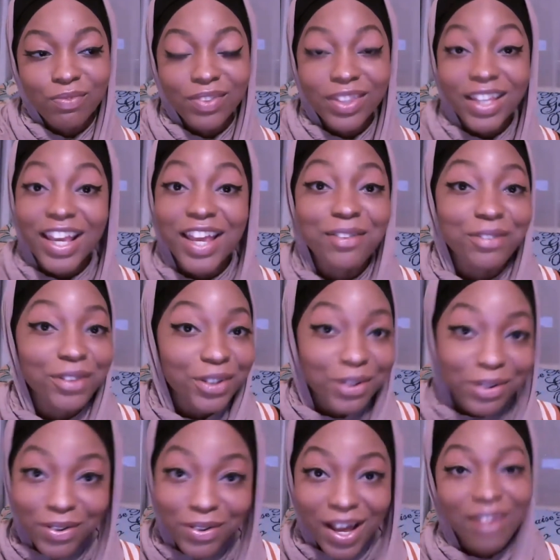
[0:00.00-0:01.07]
If
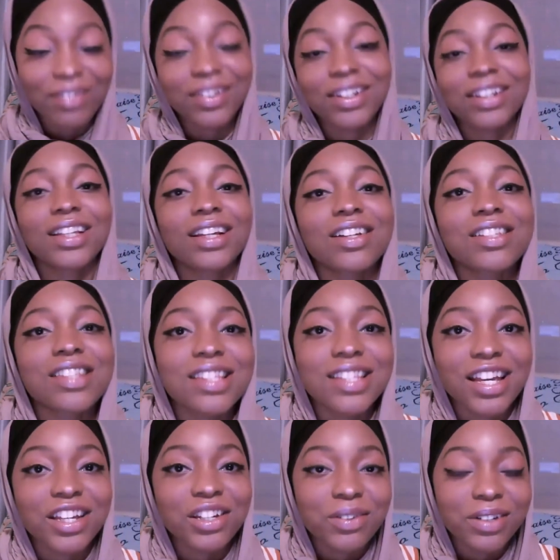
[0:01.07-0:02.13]
you have anything else to say
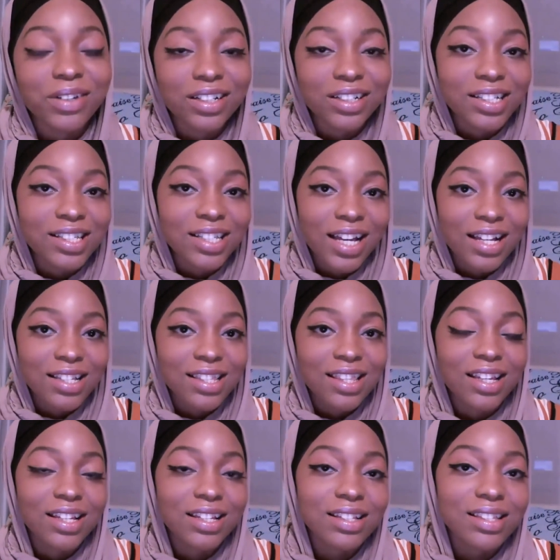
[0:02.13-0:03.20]
and you want to discuss
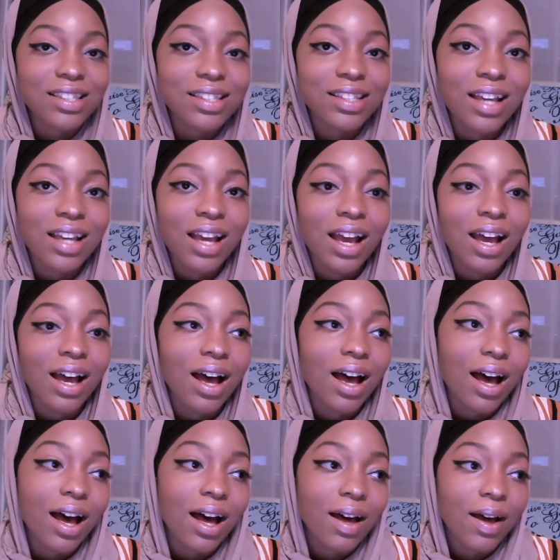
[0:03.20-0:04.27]
this,
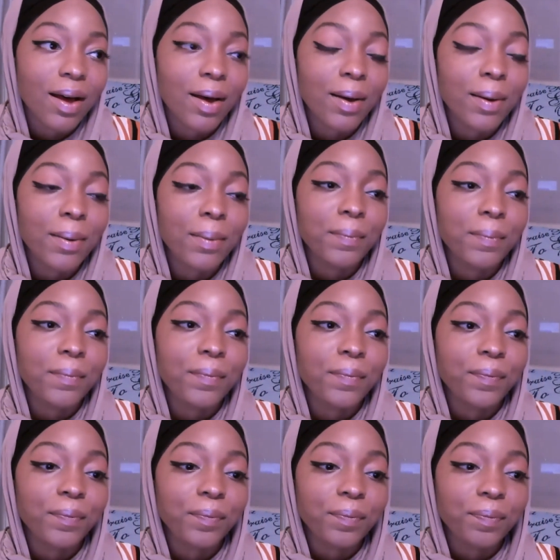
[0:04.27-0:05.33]
um,
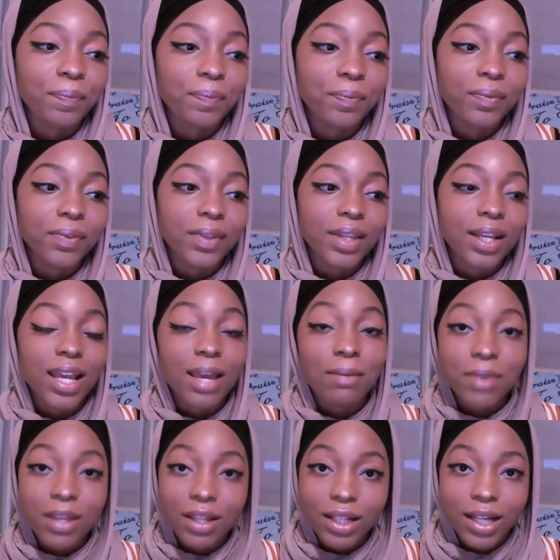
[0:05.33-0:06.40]
hit me
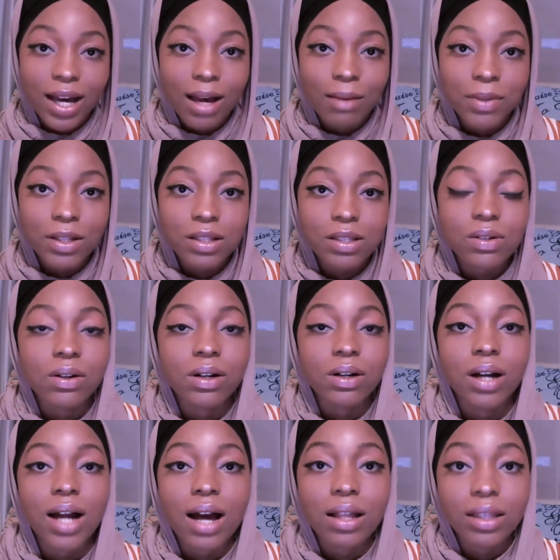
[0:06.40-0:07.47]
in the comments, or
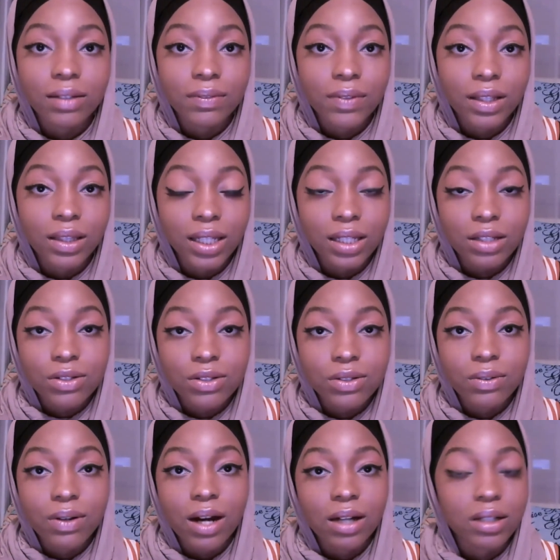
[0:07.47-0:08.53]
I'll leave the link to
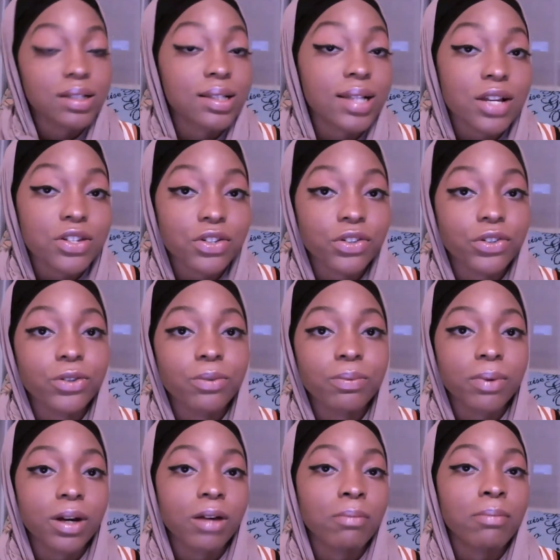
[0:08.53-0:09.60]
our discussion group
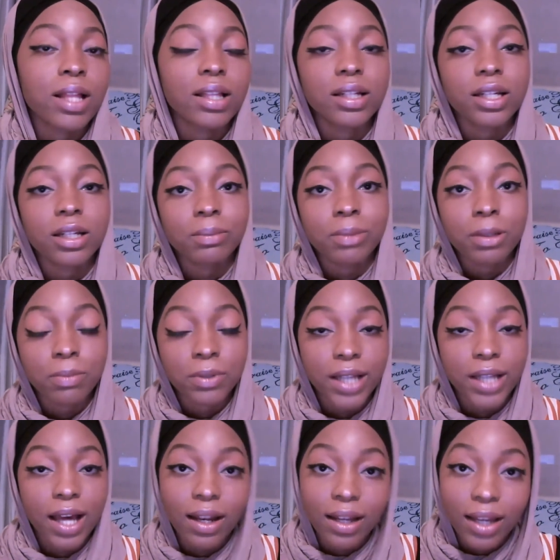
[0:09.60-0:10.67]
on
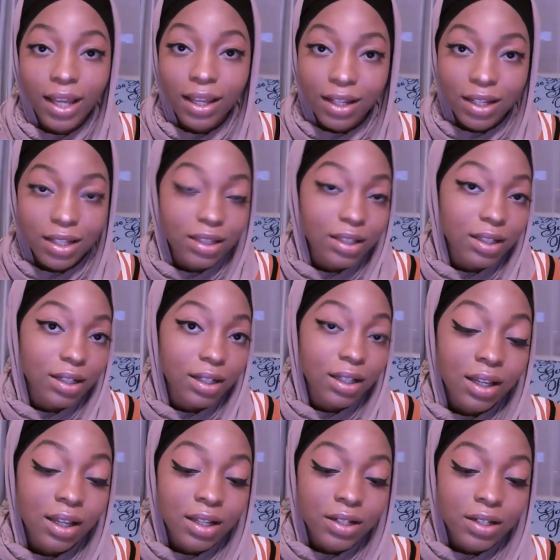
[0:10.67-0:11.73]
melanatedpeople.net in the
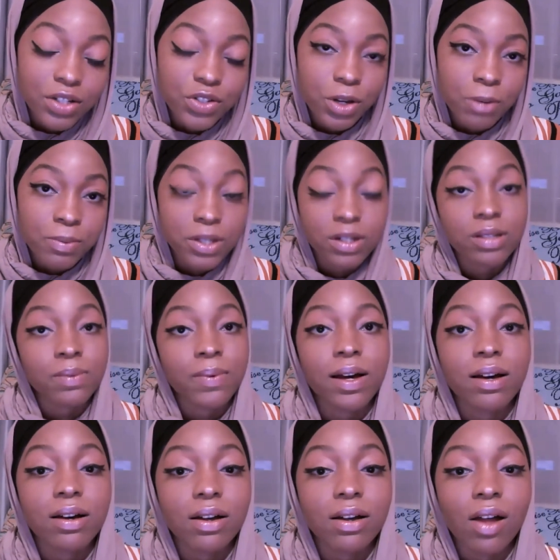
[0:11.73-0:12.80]
description as
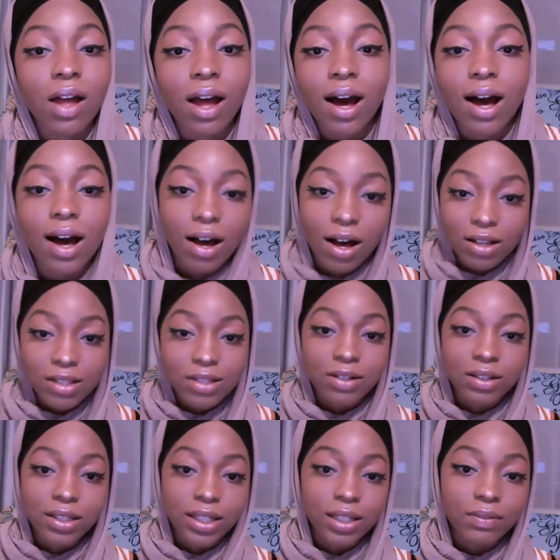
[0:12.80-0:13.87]
well. I'll also
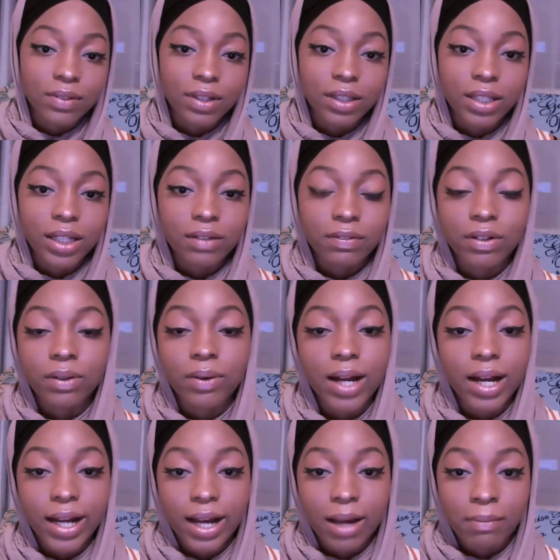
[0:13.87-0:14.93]
leave the link for where I
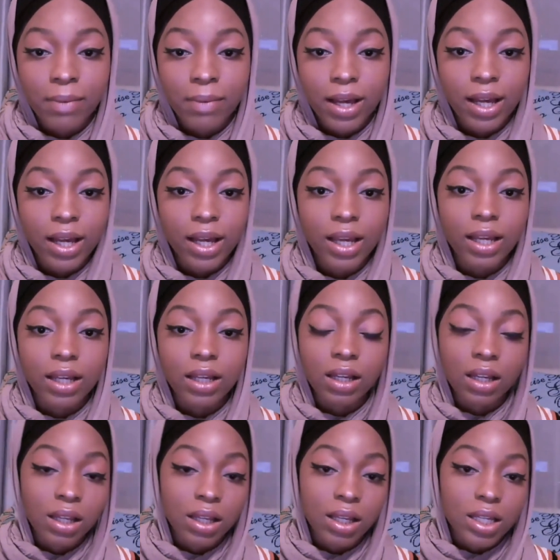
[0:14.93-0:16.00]
got my
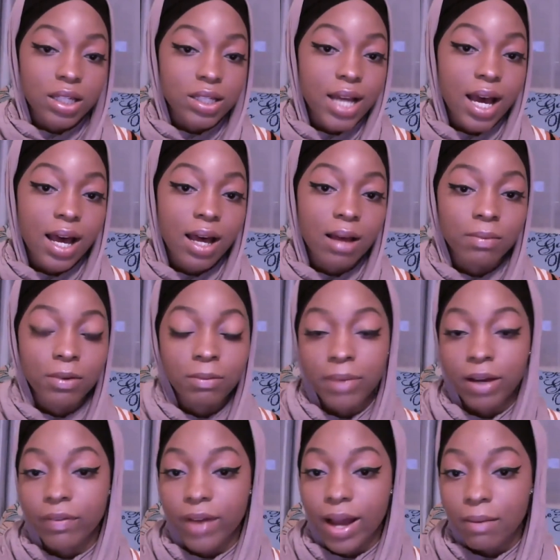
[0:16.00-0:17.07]
hijab or my
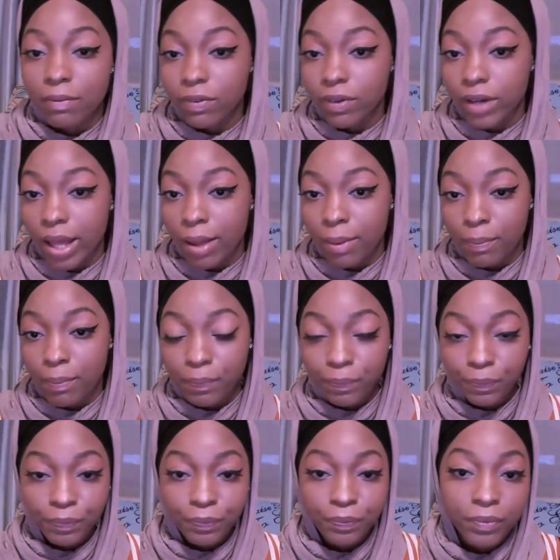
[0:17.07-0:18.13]
wrap from.
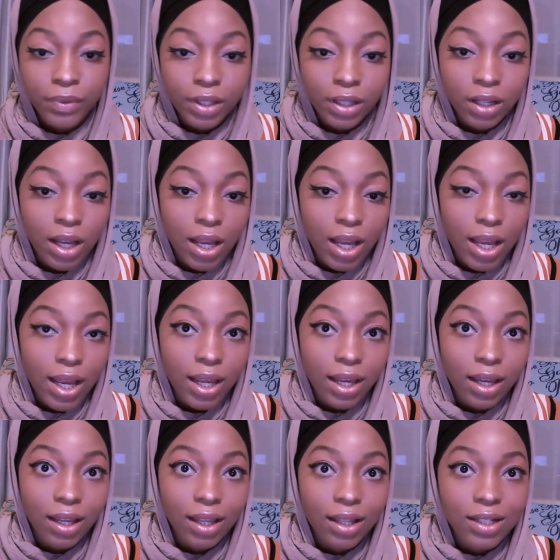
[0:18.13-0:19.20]

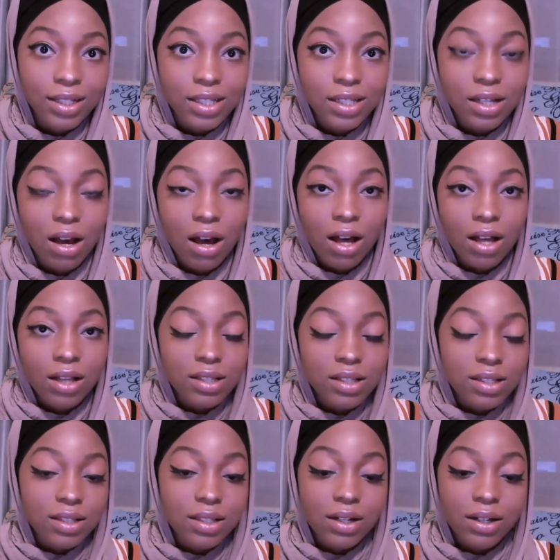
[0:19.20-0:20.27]
And
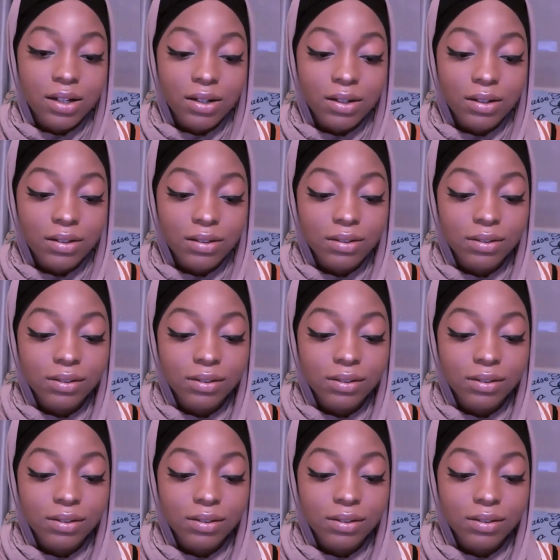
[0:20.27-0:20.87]
also,